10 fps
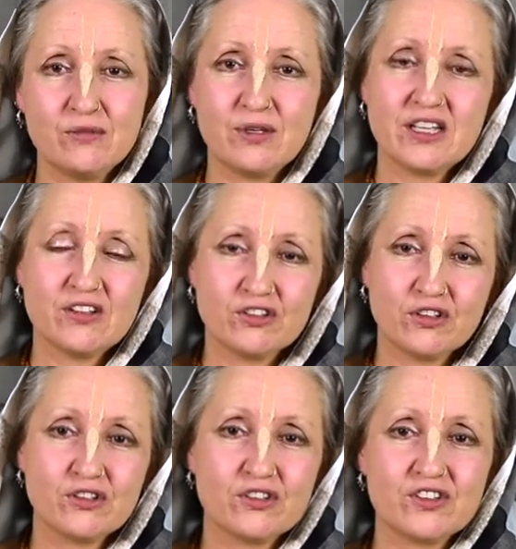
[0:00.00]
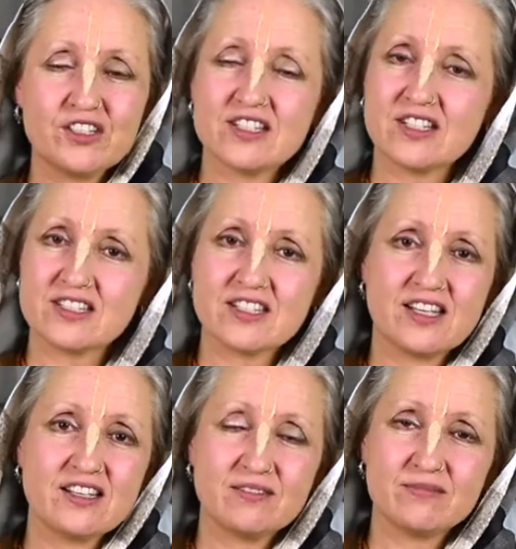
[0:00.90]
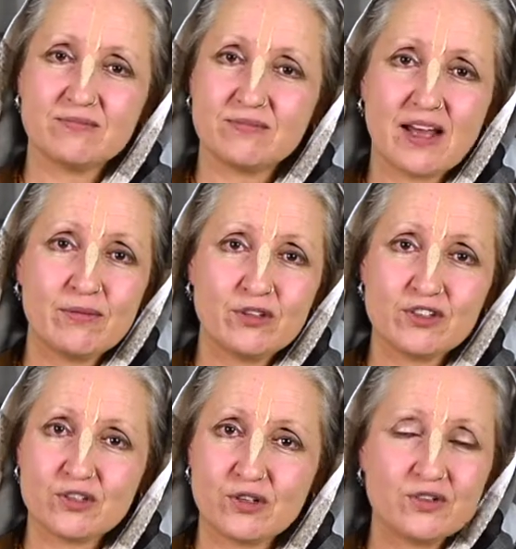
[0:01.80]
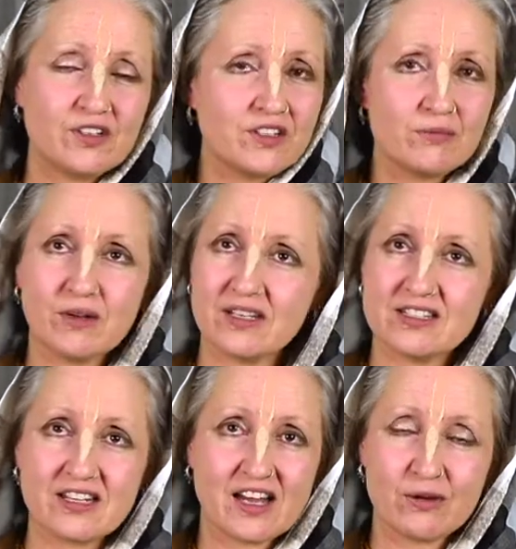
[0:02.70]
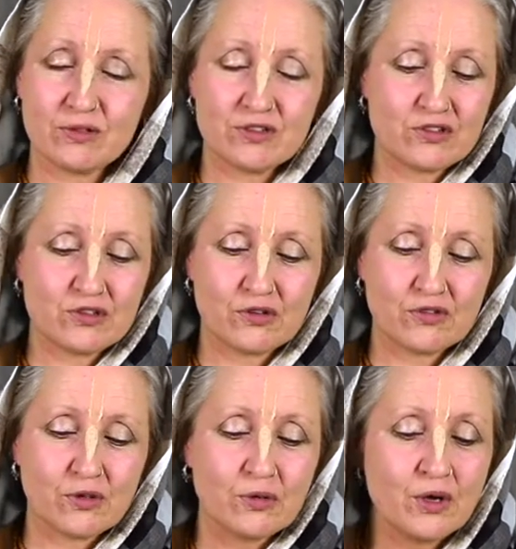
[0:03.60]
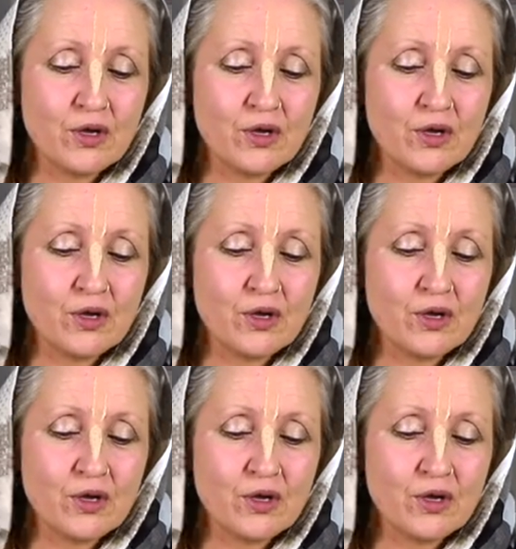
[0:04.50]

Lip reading: We can turn to Krishna and say, I'm your servant, please allow me to serve you.